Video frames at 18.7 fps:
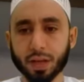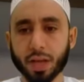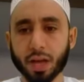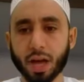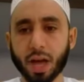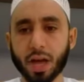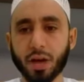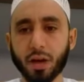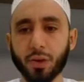
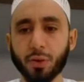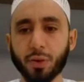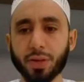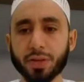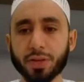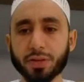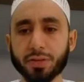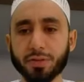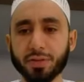I
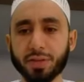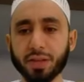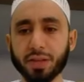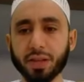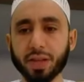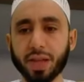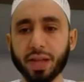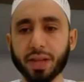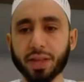always feel
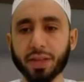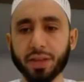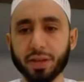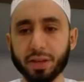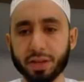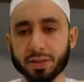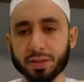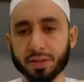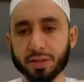like there
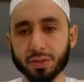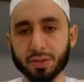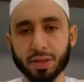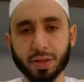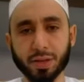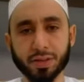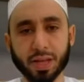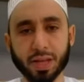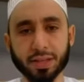is, so
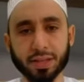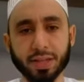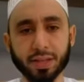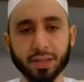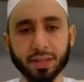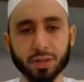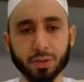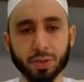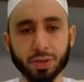I'll take
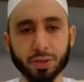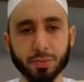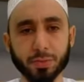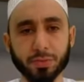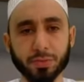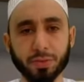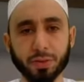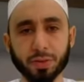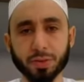this question
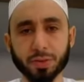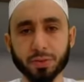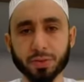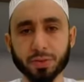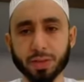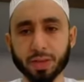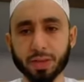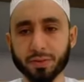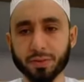before, because we
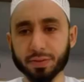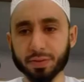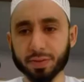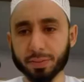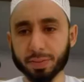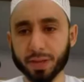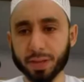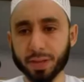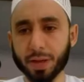still have some
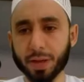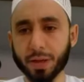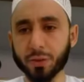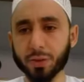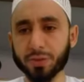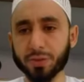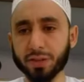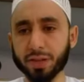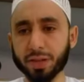time. I
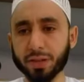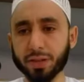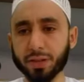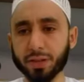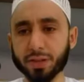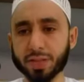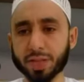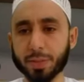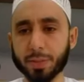always feel like there
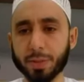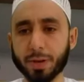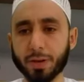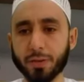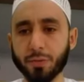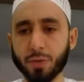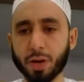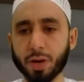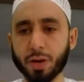is some amount
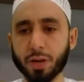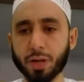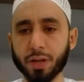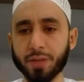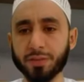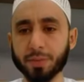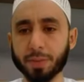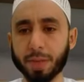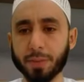of water
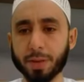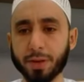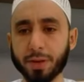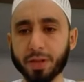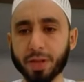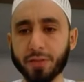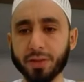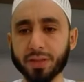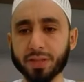left in my mouth
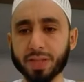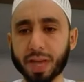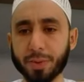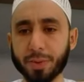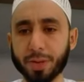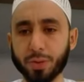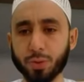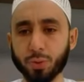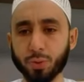every time
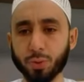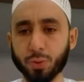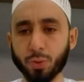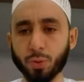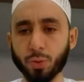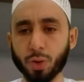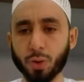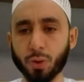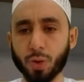I do wudu
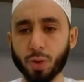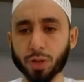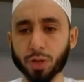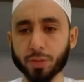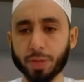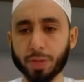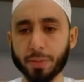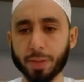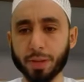or wash
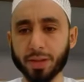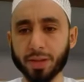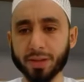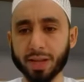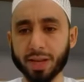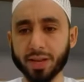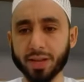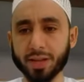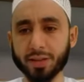my mouth. Is
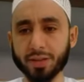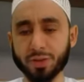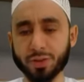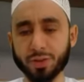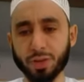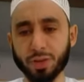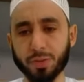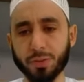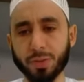that a
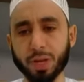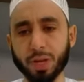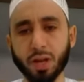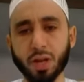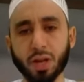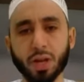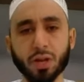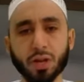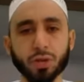concern?
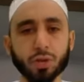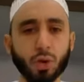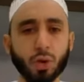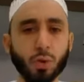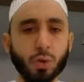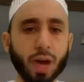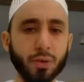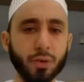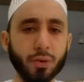So
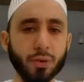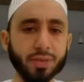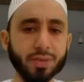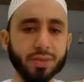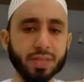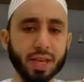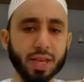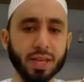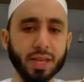what I would
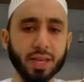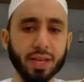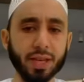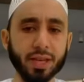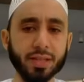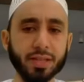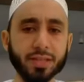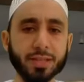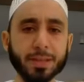say
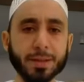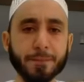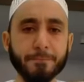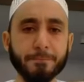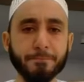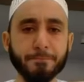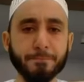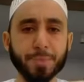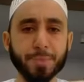is,
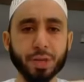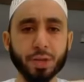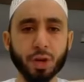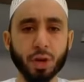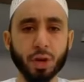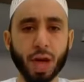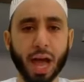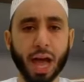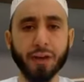you
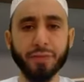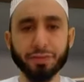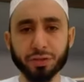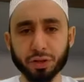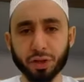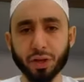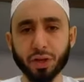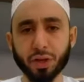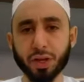know,
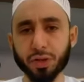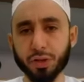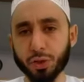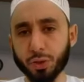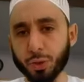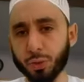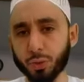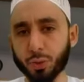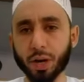after
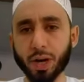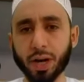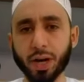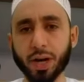you